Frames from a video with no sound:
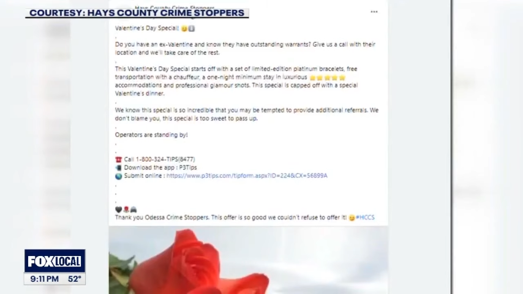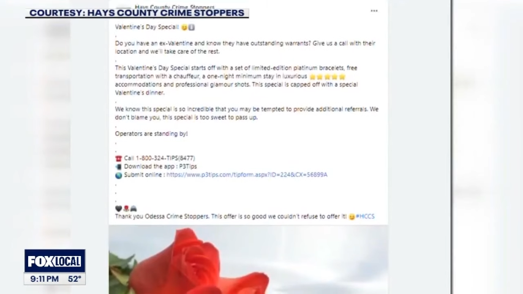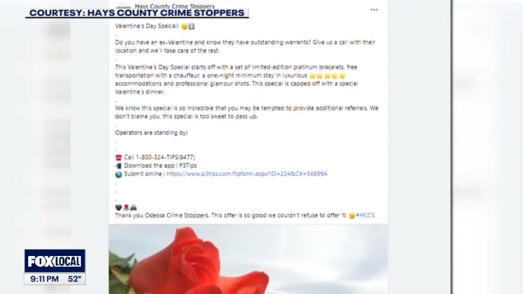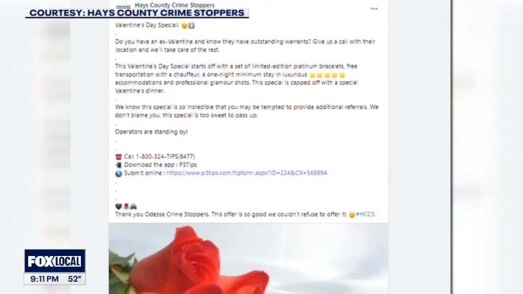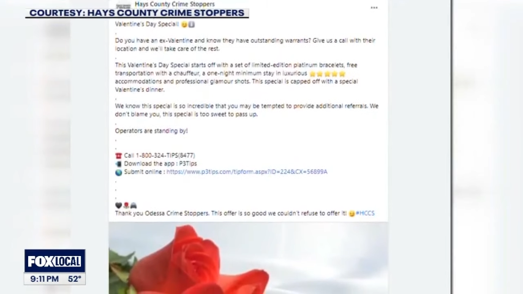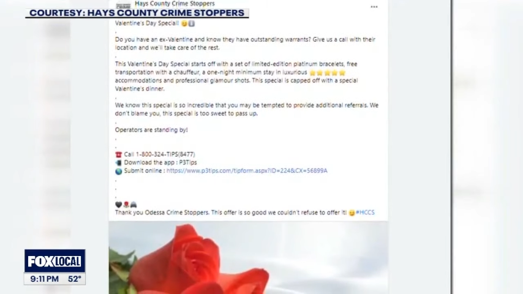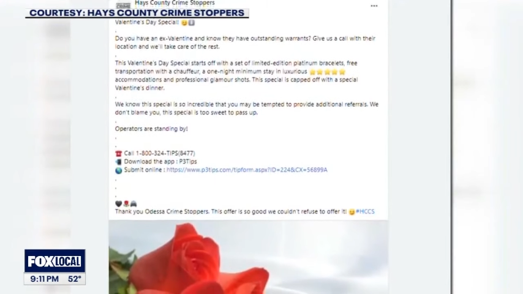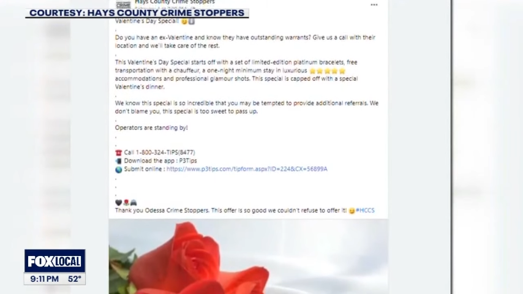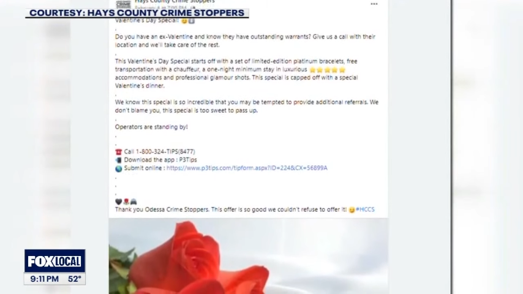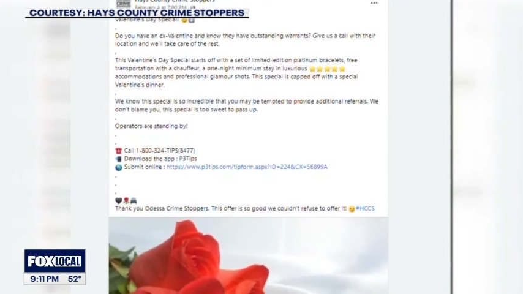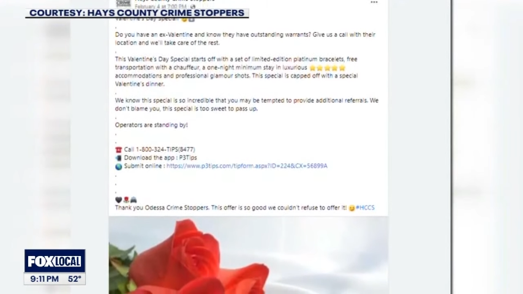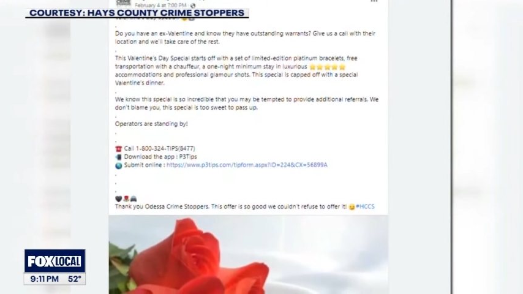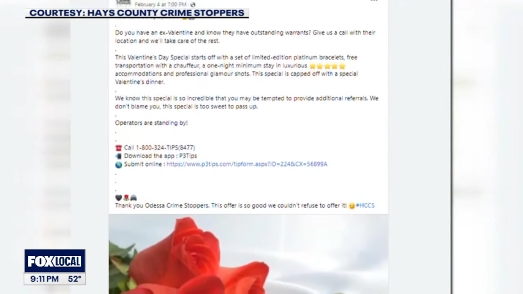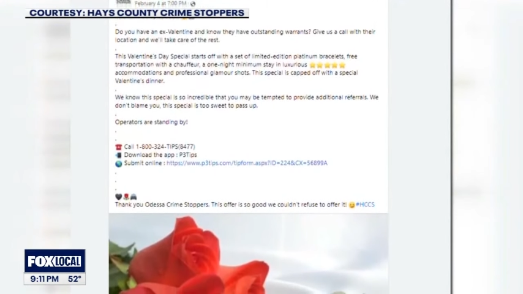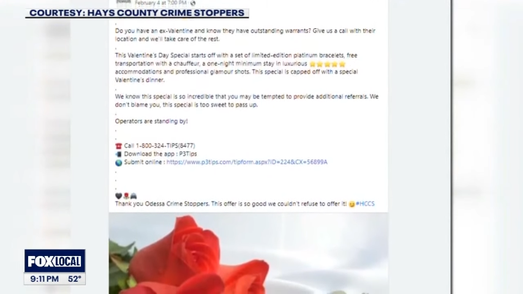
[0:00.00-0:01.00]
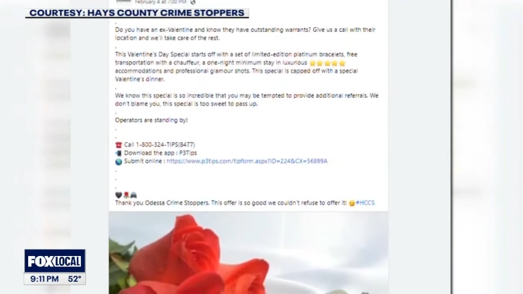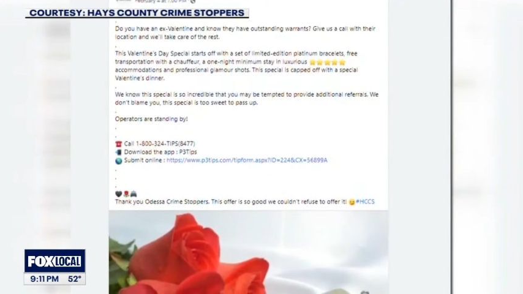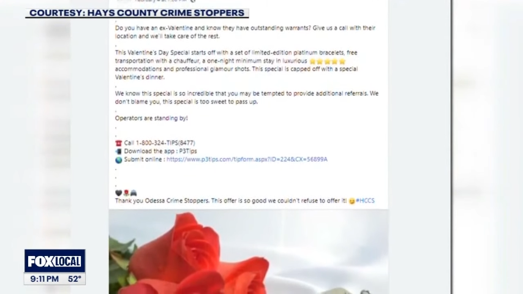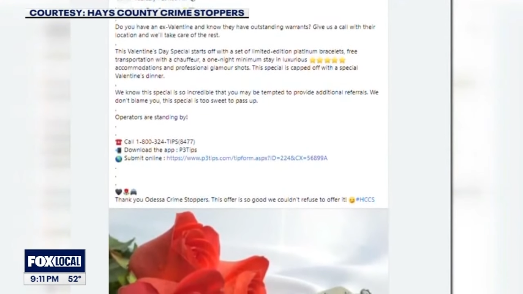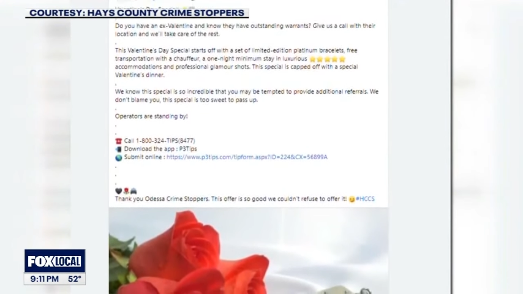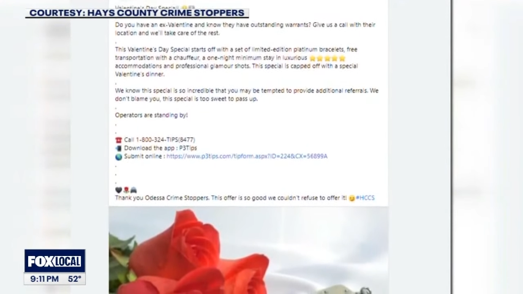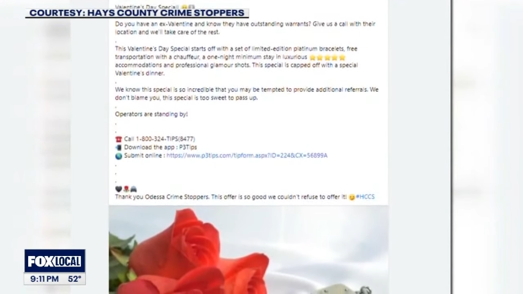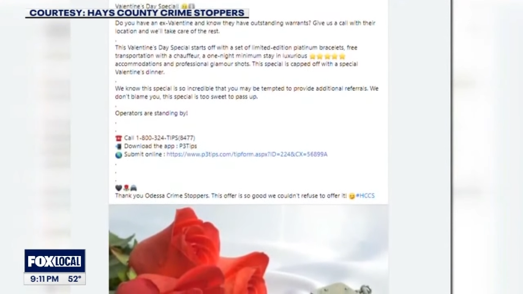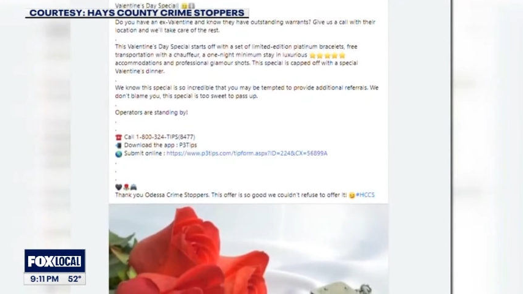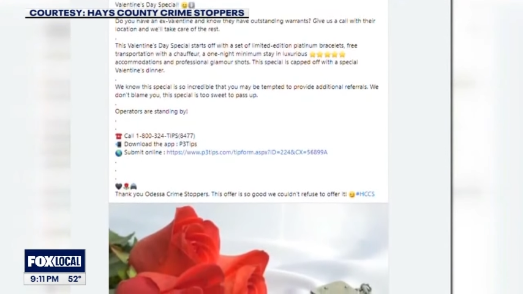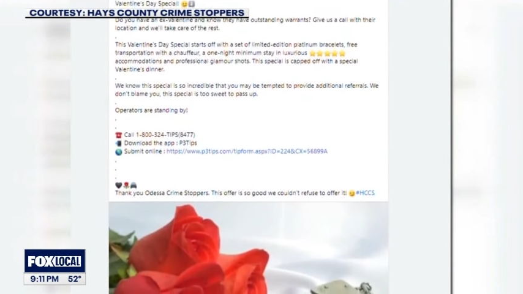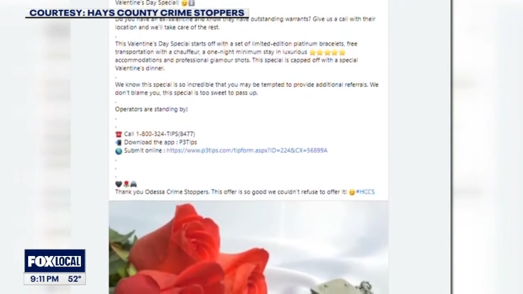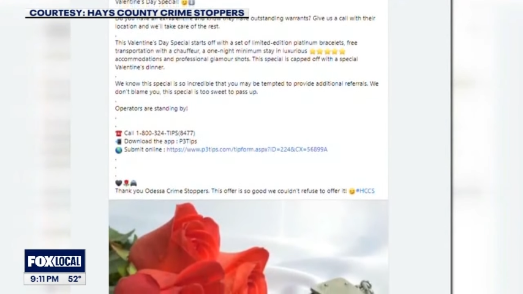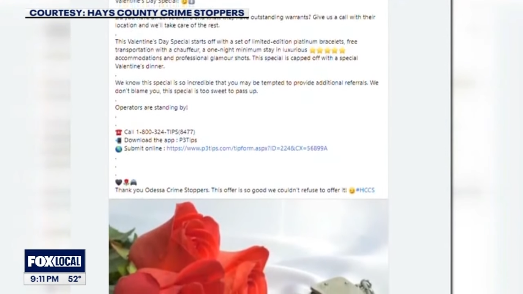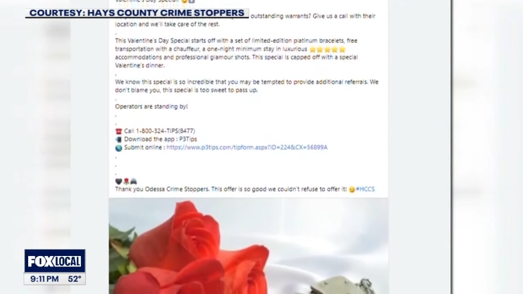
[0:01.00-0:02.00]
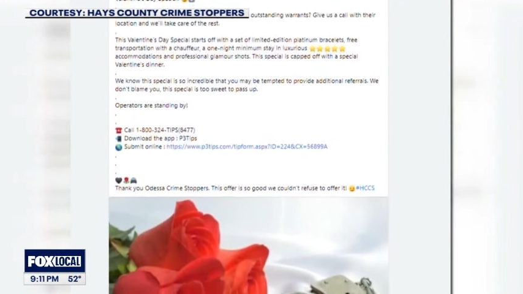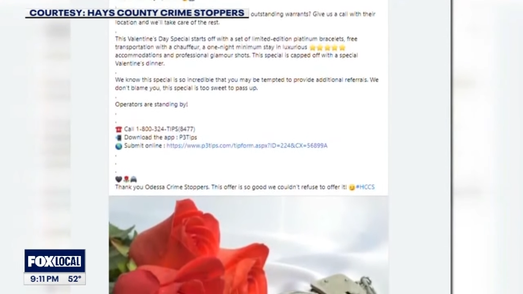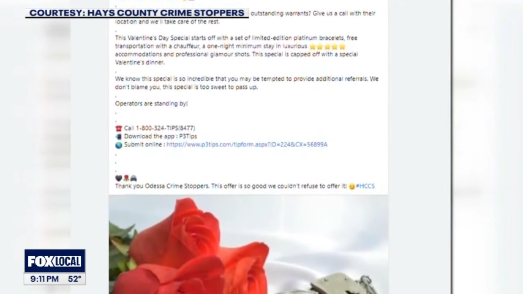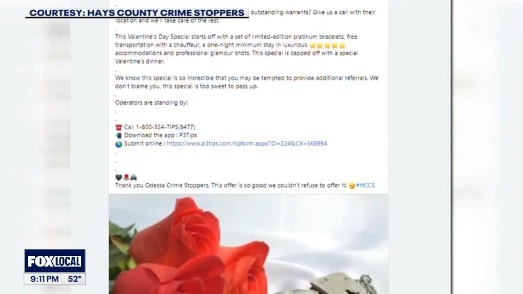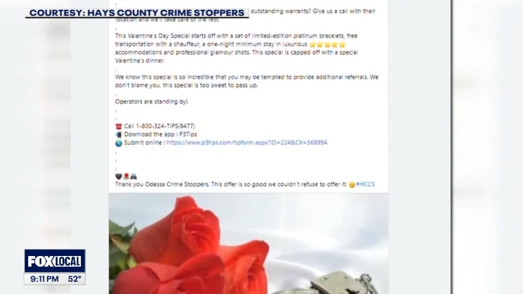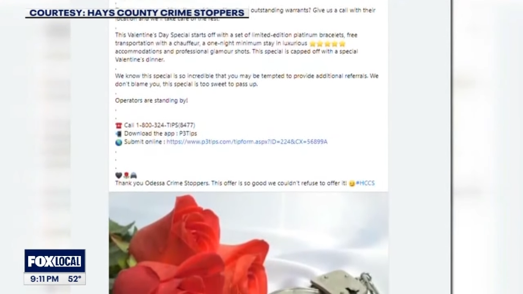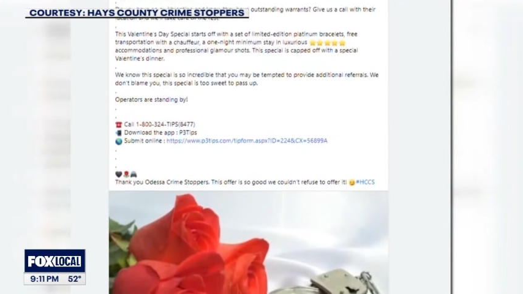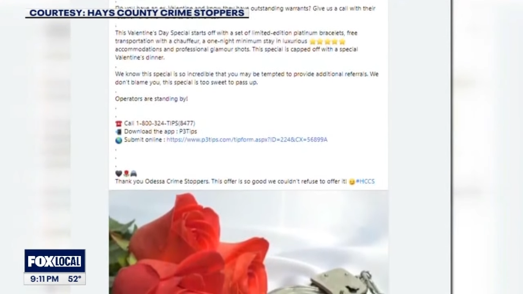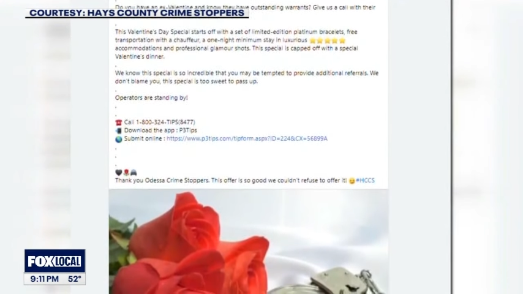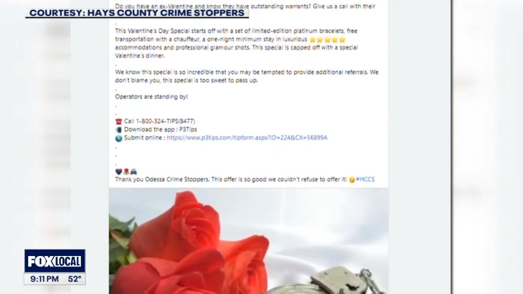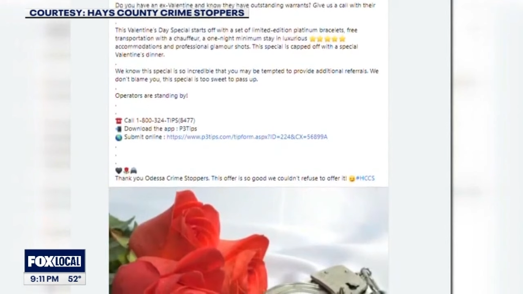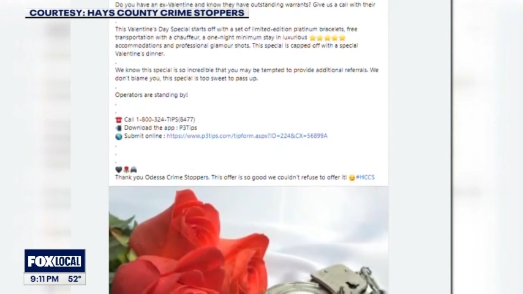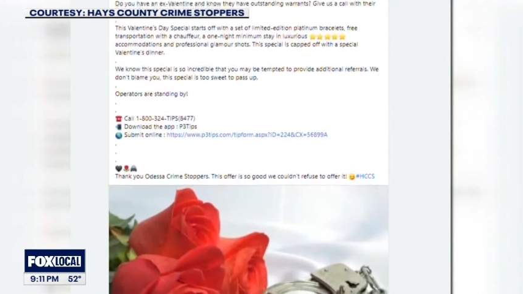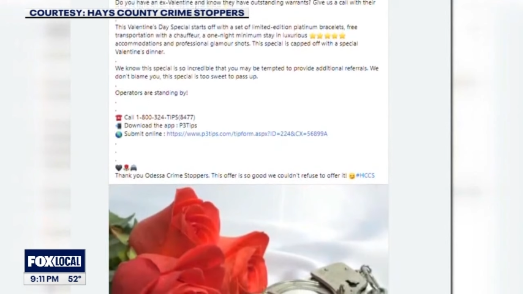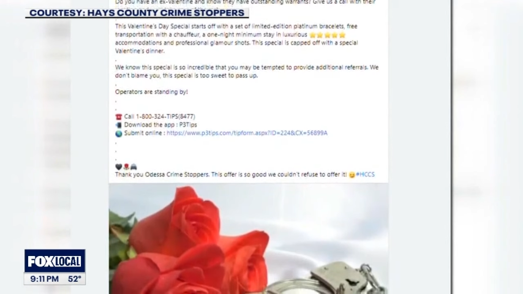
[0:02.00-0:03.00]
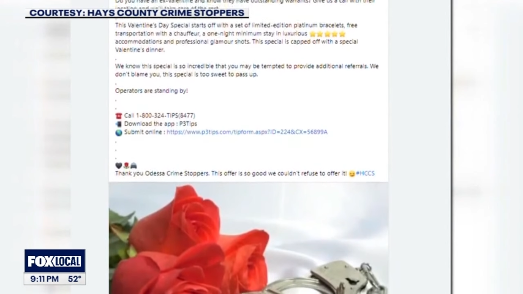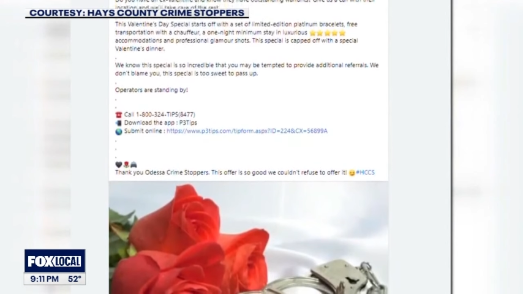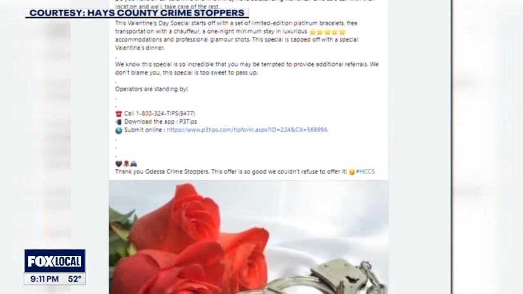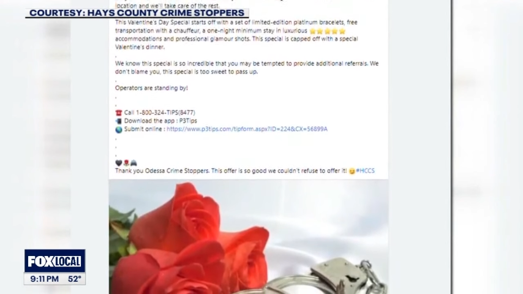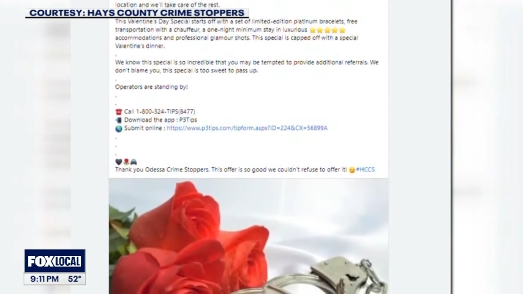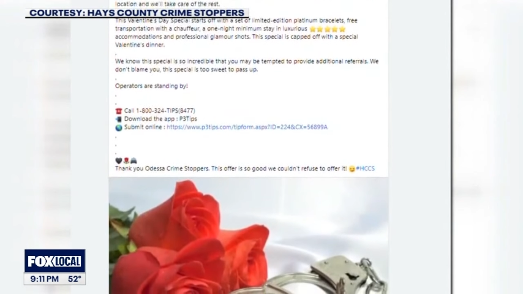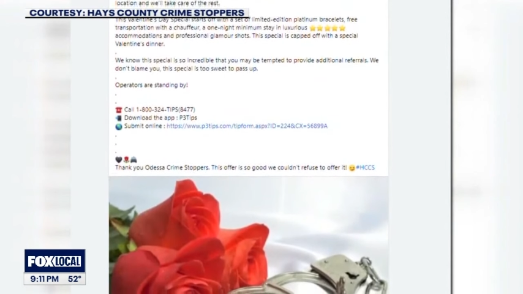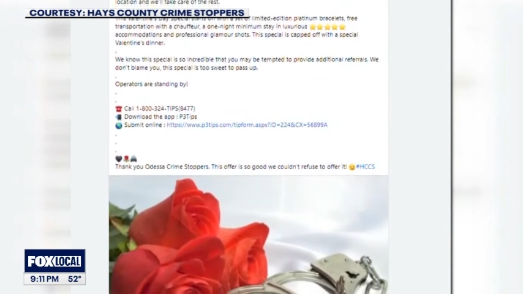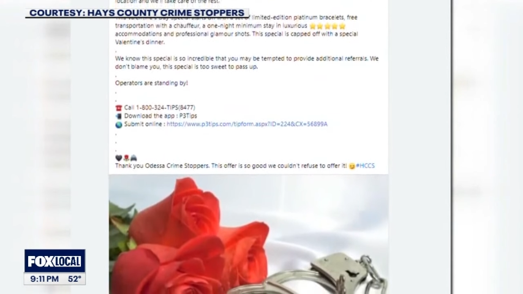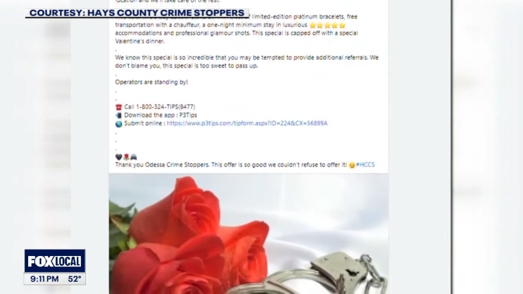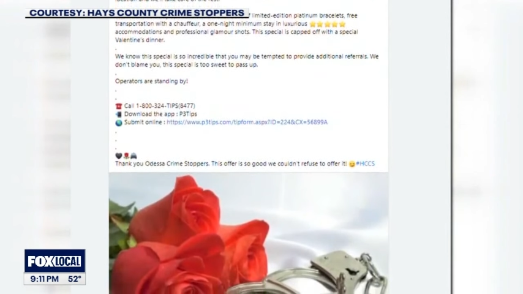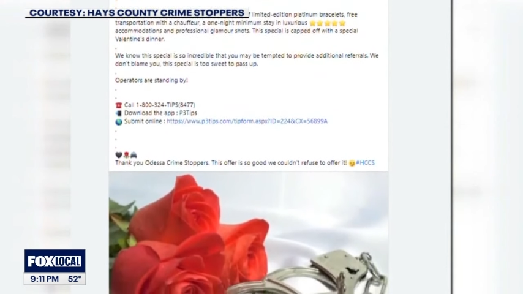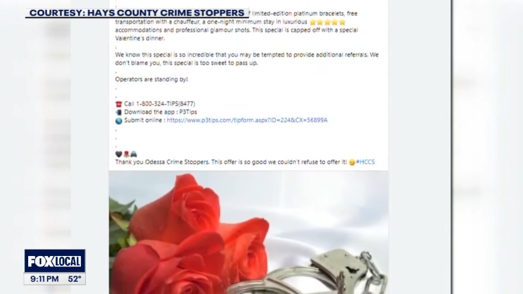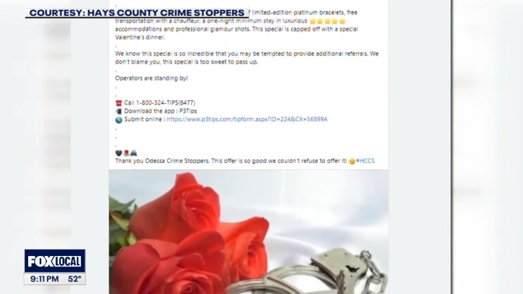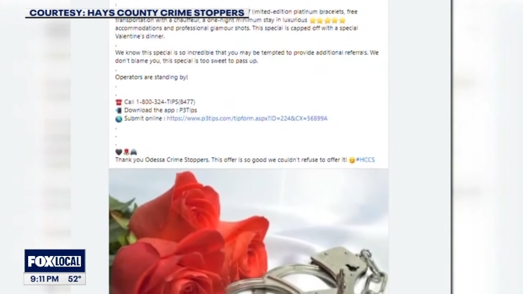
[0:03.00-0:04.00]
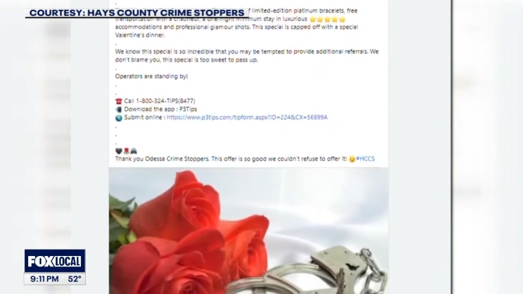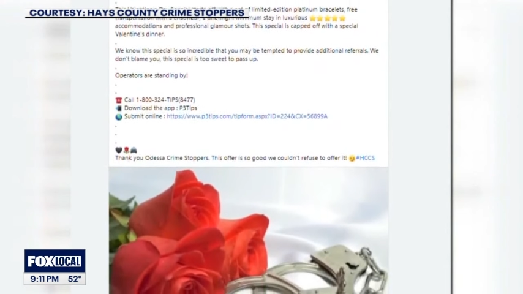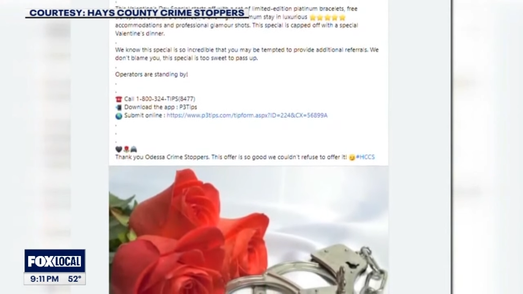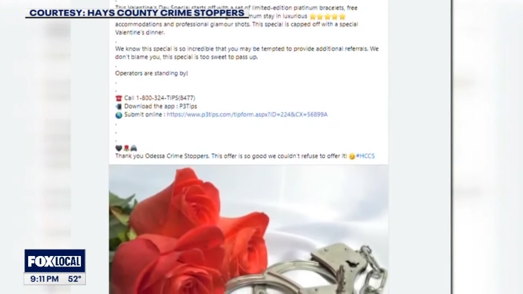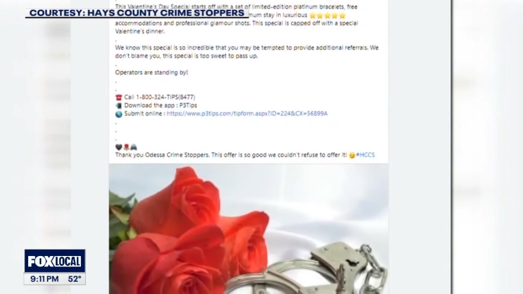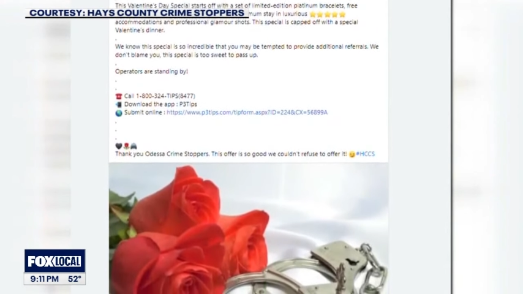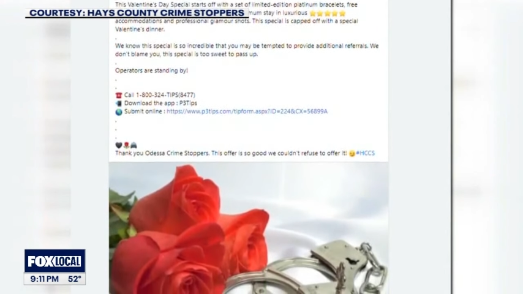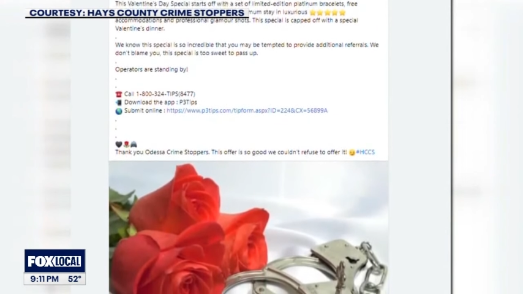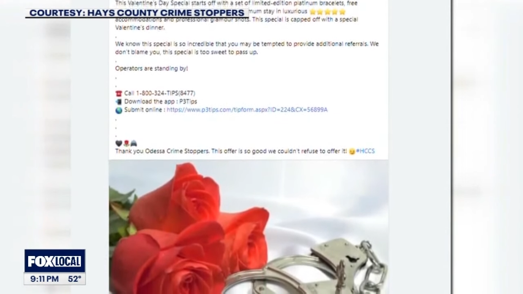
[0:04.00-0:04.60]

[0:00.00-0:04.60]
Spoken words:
[unreadable: no face in view]